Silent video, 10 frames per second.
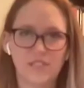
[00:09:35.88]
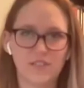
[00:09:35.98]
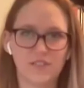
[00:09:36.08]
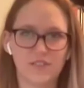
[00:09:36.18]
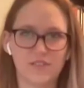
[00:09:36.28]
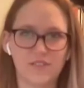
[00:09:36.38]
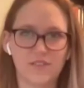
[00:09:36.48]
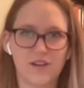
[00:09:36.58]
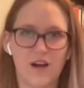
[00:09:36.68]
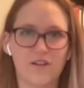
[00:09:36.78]
years,
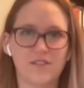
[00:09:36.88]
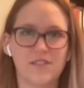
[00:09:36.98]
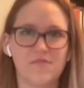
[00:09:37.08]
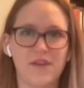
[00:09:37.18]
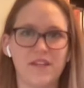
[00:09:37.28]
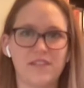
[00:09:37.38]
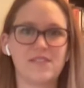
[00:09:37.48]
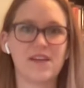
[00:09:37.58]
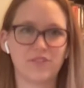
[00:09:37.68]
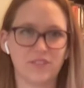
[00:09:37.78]
Congress has debated several